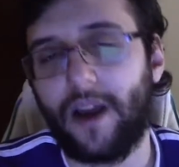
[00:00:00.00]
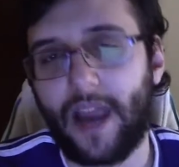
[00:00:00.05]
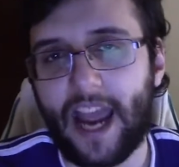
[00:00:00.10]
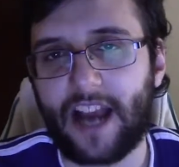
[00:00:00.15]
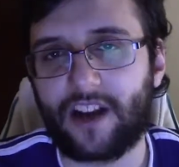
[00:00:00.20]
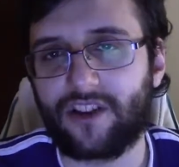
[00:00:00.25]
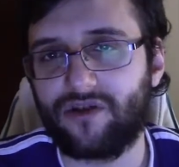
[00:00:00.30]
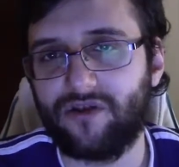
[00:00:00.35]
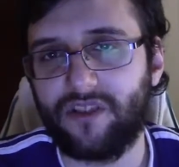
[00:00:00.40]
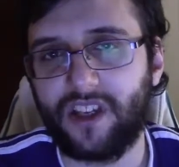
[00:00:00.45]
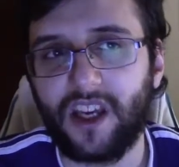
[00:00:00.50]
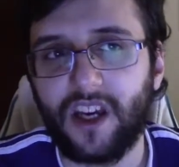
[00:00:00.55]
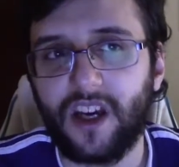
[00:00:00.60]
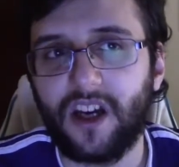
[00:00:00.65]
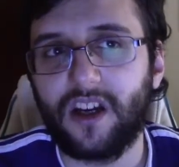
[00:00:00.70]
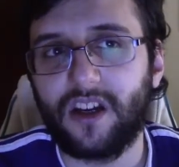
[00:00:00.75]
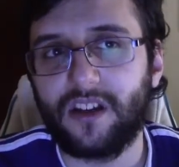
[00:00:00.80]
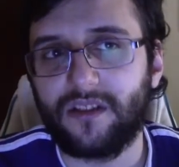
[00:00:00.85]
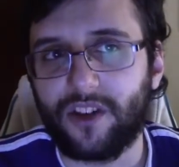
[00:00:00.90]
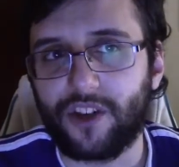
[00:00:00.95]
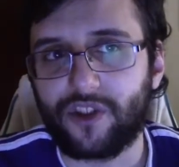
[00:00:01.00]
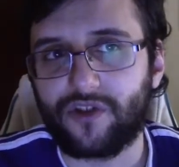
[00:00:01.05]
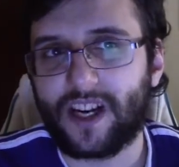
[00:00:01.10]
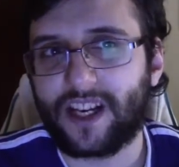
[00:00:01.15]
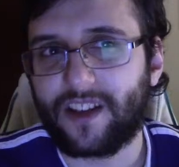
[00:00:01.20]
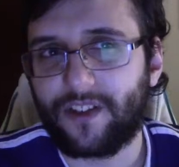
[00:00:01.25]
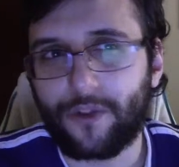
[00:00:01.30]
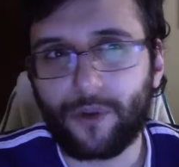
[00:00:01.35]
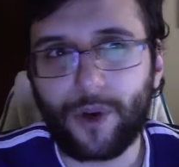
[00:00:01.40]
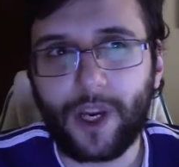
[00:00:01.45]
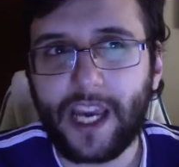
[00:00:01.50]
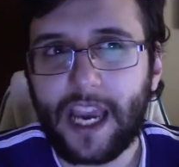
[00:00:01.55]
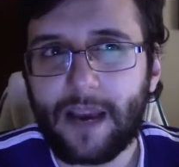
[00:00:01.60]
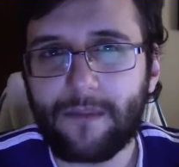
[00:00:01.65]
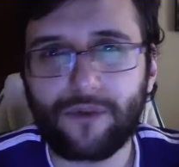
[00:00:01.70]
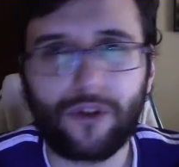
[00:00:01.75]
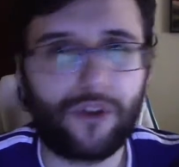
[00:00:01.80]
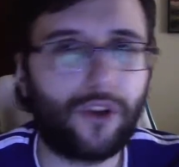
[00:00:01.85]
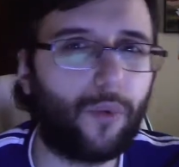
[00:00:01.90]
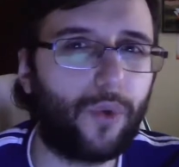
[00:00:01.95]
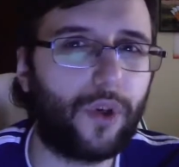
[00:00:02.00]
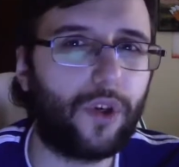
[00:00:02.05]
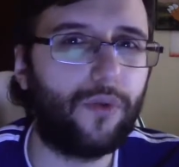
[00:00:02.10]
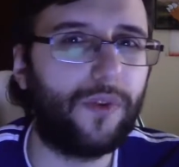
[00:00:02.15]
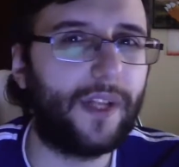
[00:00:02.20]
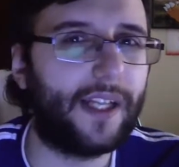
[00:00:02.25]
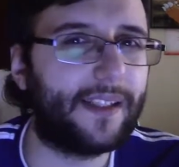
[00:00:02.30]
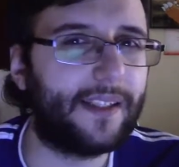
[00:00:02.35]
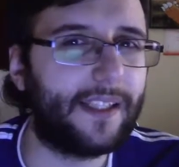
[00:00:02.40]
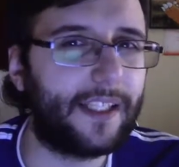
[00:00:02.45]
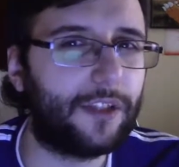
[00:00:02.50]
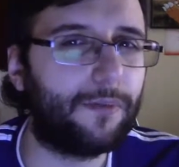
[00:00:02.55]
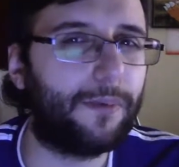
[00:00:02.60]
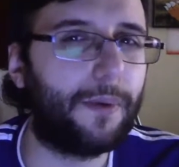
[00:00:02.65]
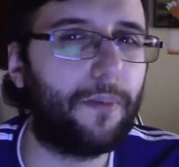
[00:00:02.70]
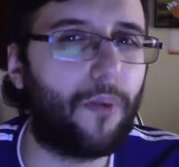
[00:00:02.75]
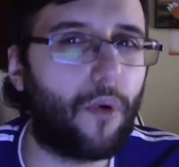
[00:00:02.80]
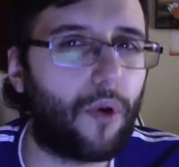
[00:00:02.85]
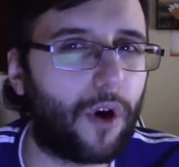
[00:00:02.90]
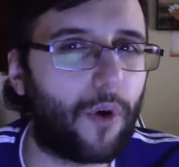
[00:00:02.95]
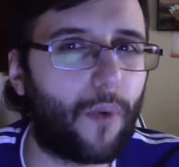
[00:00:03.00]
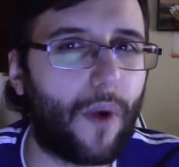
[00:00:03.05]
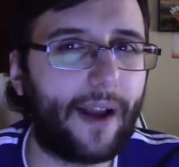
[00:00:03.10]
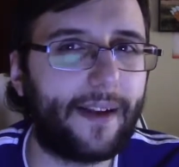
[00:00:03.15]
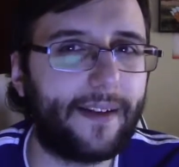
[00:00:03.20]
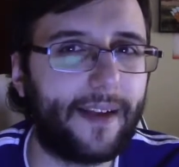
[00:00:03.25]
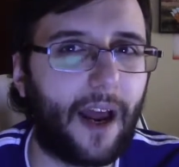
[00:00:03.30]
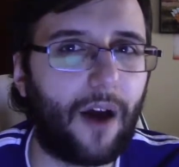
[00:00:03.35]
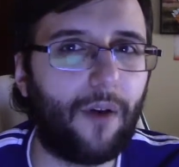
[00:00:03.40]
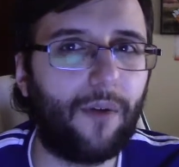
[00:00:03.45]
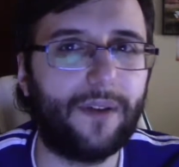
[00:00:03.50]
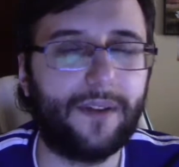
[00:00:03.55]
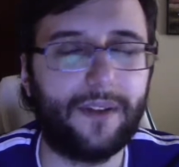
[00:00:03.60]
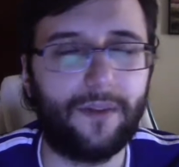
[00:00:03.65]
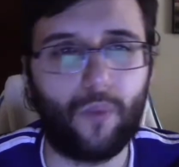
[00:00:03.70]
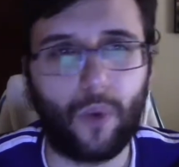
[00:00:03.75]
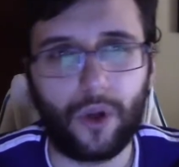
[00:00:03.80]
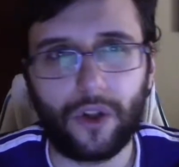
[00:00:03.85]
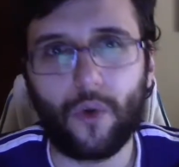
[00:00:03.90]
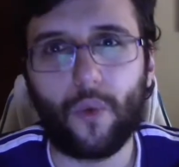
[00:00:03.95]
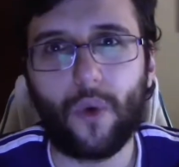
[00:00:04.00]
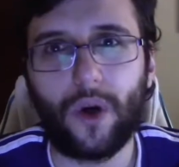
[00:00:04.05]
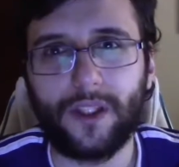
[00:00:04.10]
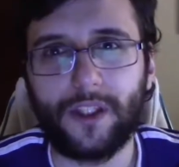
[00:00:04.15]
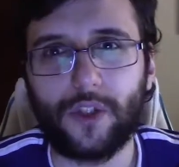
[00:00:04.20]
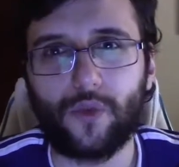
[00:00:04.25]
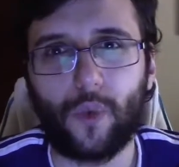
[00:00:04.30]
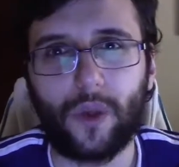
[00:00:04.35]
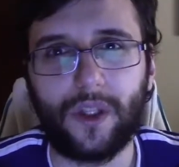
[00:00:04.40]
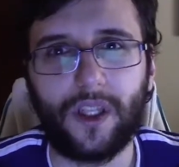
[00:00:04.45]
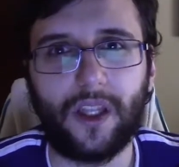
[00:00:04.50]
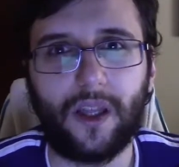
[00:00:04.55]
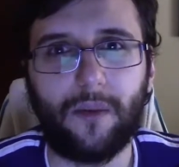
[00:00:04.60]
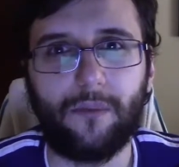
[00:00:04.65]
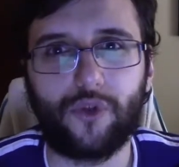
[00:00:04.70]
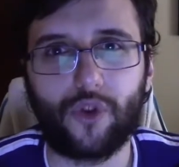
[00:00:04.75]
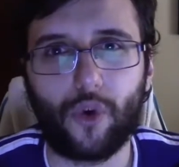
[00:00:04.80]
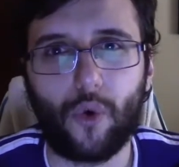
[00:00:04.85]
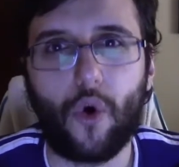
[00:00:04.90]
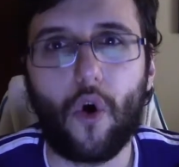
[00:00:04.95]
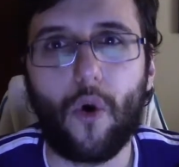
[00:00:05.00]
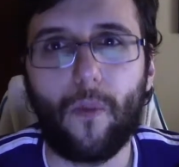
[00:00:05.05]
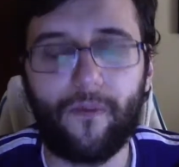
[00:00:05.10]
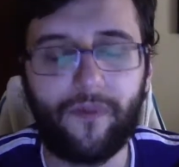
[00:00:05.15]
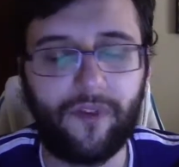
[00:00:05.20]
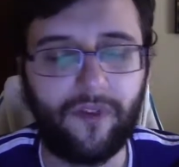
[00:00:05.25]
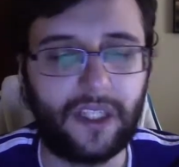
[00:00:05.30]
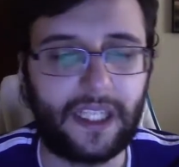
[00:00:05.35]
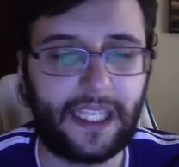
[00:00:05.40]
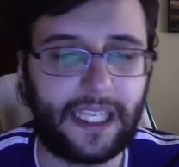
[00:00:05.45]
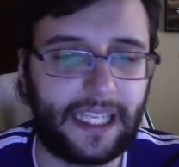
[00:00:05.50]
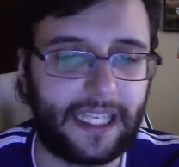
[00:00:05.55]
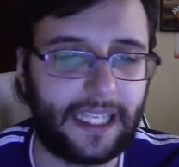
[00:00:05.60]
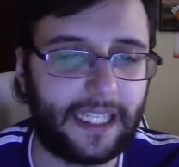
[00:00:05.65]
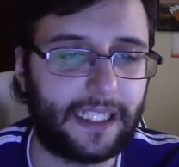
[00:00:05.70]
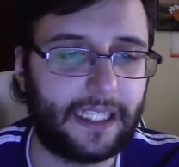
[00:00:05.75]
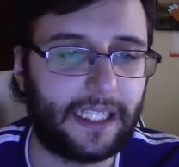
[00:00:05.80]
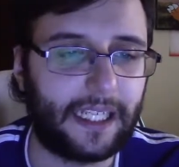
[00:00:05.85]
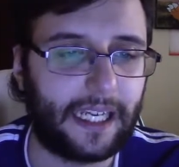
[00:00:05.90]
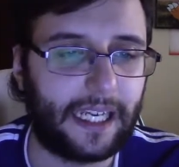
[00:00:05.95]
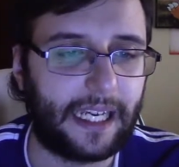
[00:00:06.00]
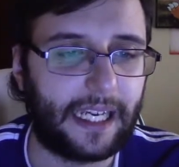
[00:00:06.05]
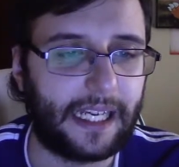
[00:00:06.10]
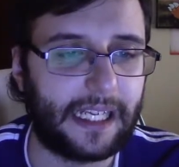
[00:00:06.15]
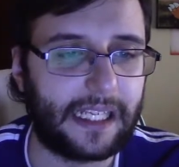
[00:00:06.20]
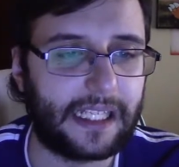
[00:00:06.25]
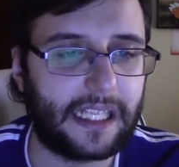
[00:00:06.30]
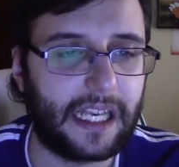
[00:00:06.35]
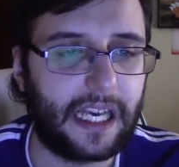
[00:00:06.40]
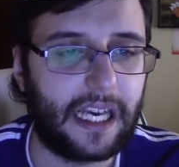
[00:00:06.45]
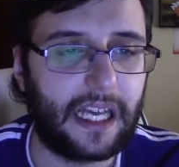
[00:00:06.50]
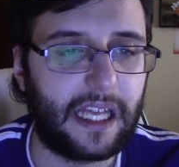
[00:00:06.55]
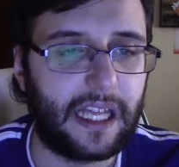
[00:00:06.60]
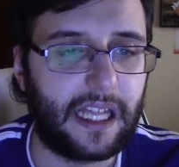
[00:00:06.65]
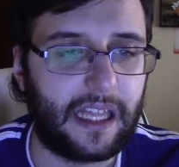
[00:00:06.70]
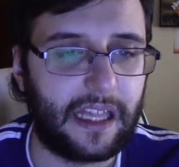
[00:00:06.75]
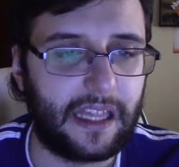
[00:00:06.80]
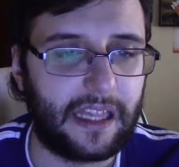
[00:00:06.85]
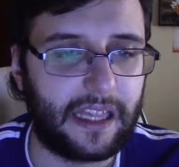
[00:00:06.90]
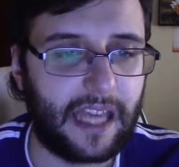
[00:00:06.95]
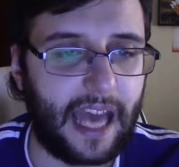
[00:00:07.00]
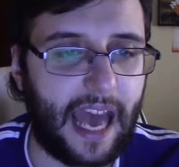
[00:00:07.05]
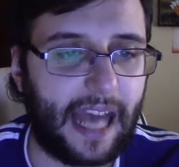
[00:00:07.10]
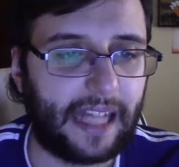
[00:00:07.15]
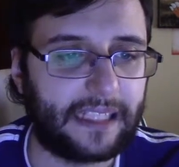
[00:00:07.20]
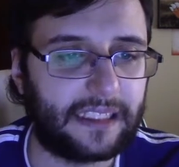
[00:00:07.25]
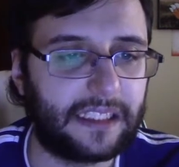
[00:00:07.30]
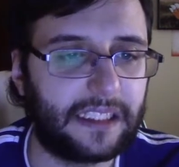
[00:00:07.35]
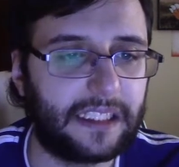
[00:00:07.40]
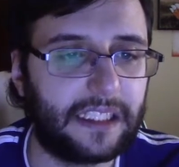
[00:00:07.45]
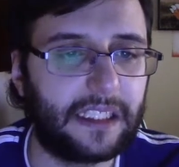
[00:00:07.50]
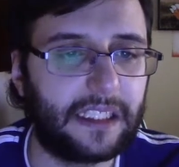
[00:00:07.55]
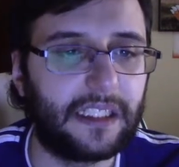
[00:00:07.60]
Actually, there's like 3 games on the Wii U that need to be ported right now, and 101 is one of them, so hopefully it is that.